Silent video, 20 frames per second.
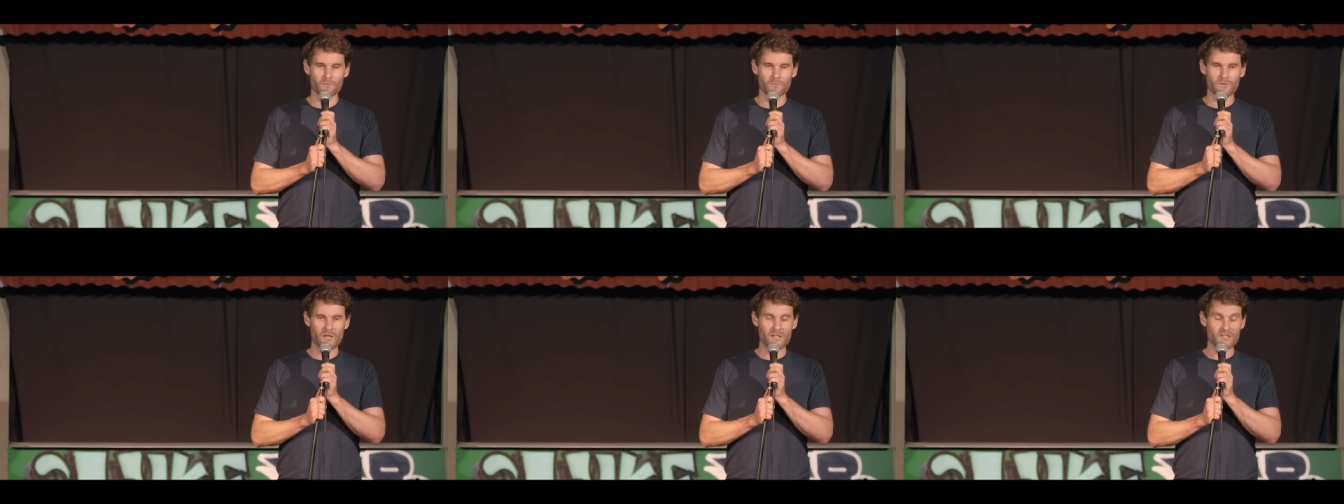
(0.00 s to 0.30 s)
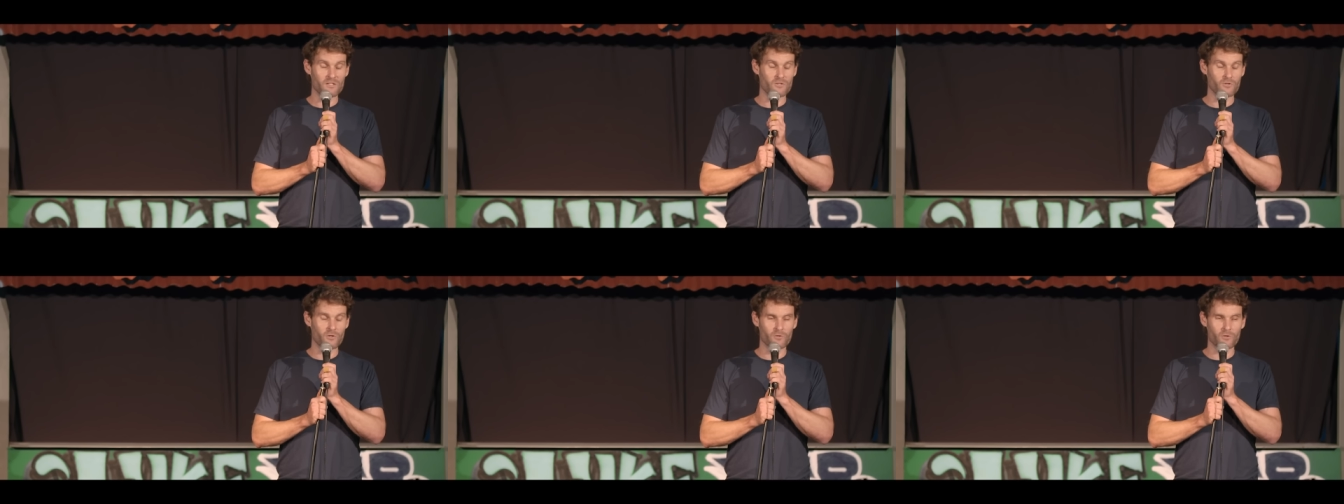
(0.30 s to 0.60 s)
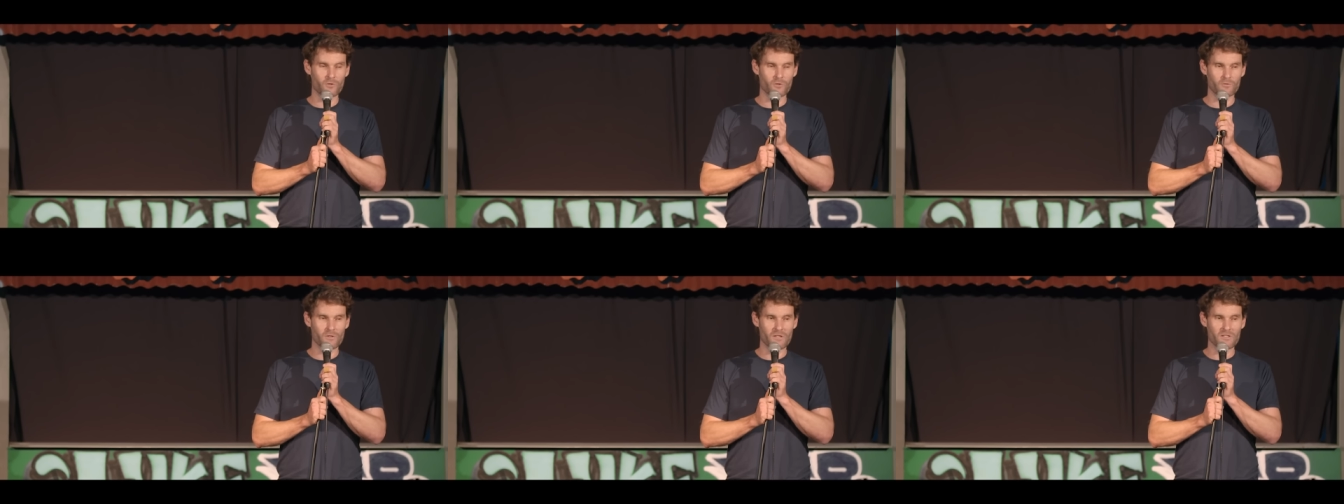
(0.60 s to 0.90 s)
That's not
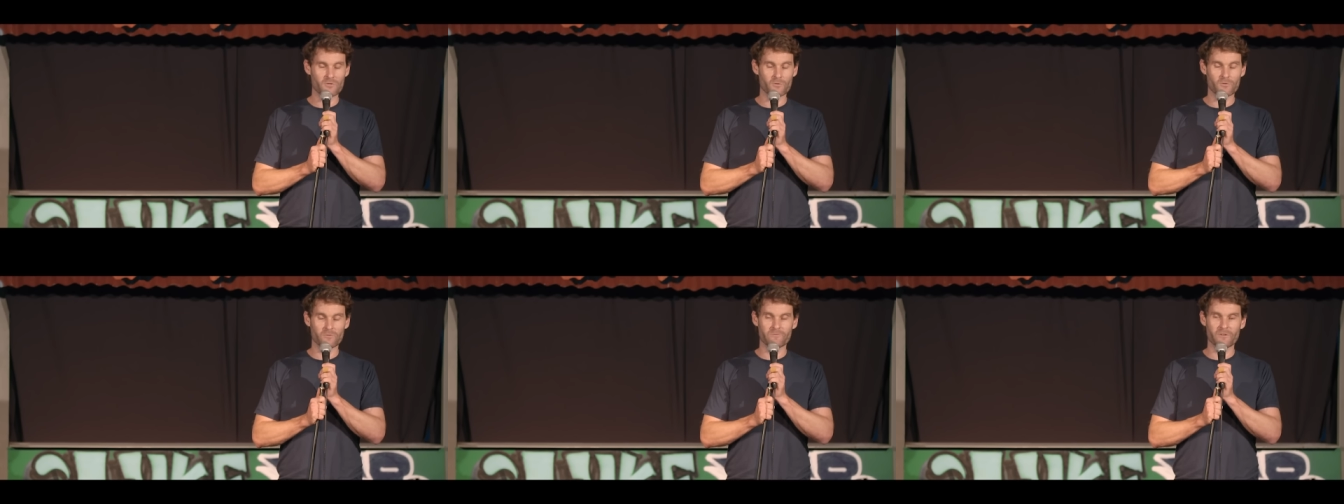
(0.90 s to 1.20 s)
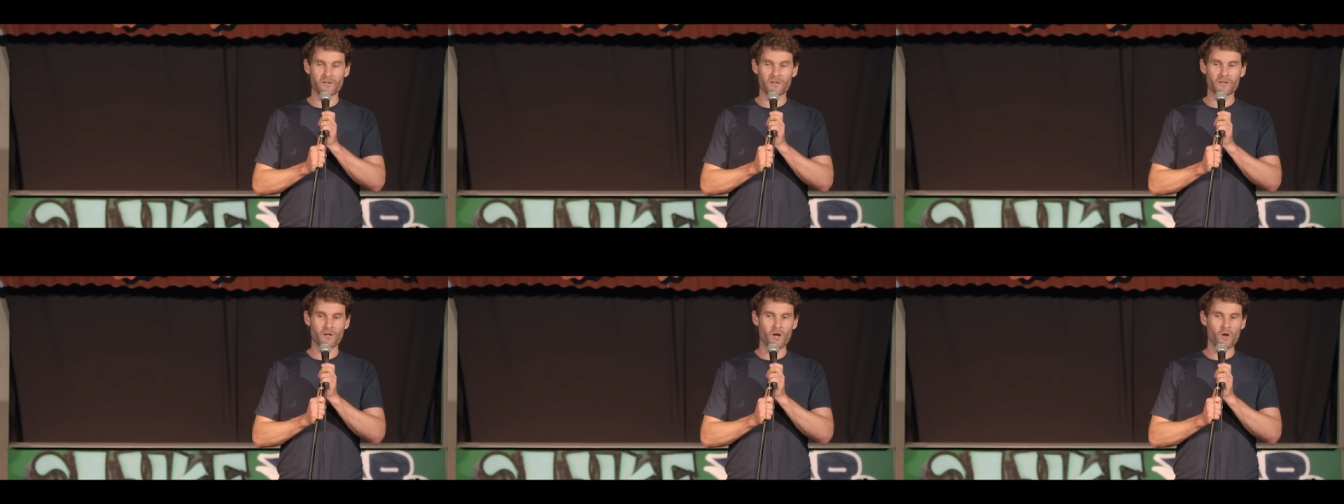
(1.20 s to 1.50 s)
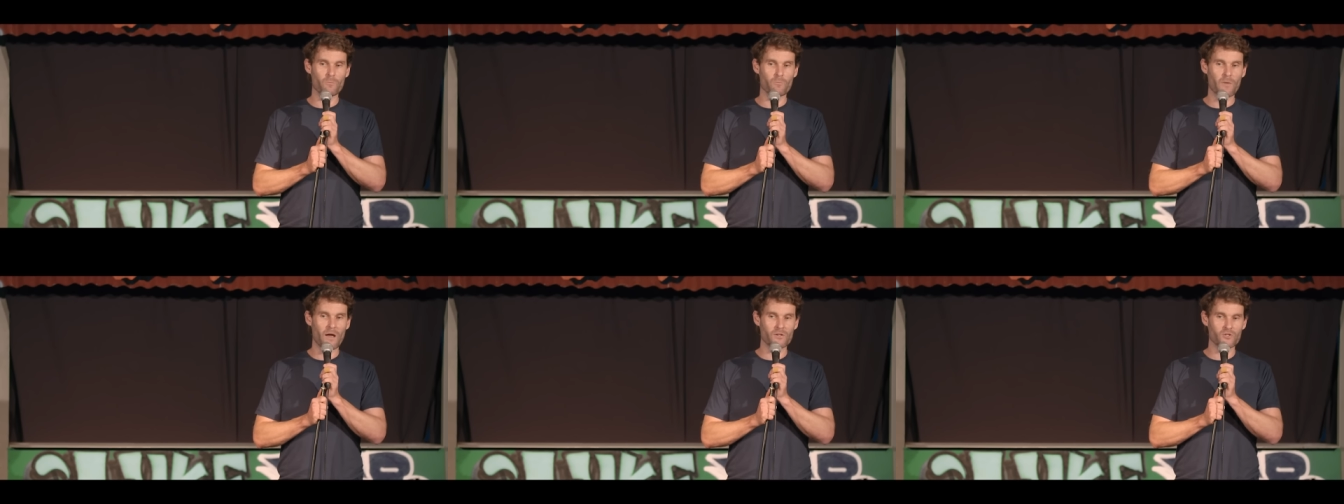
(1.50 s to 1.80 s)
on. That's not a fair
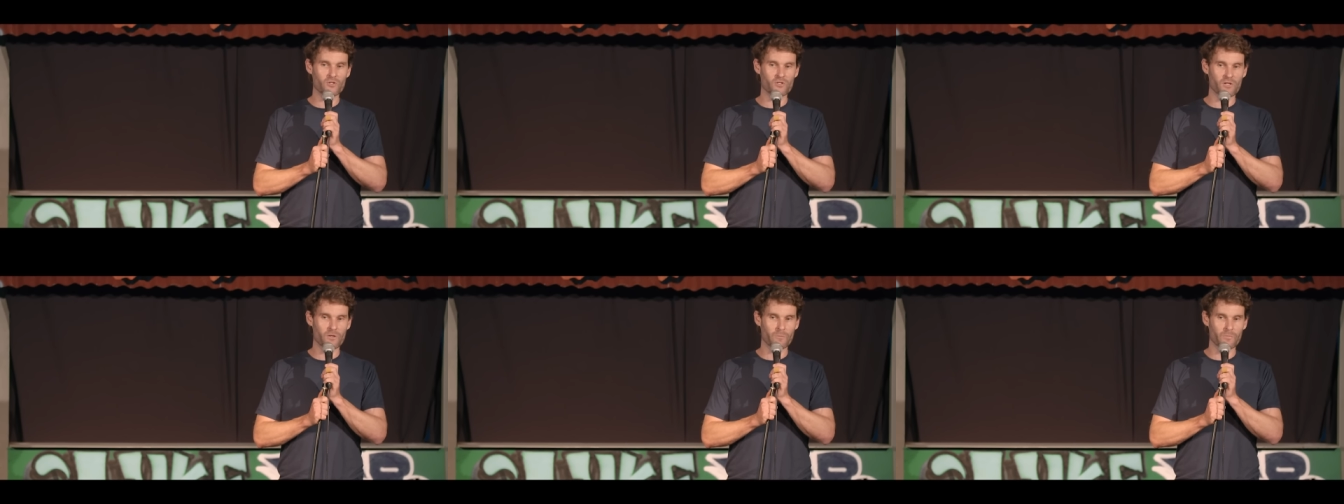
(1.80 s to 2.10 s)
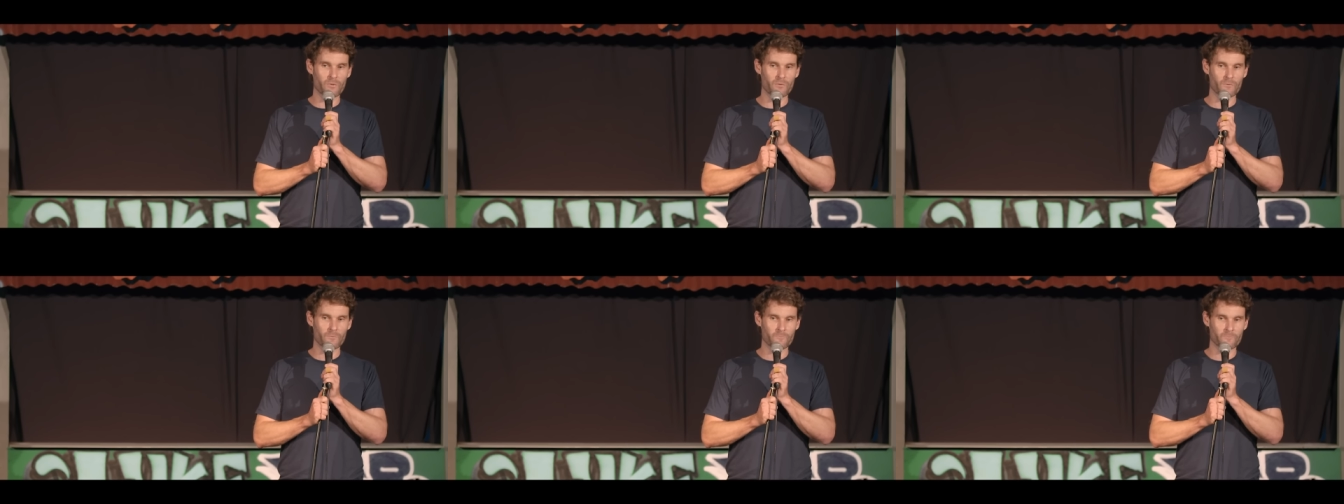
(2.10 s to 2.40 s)
go, mateship.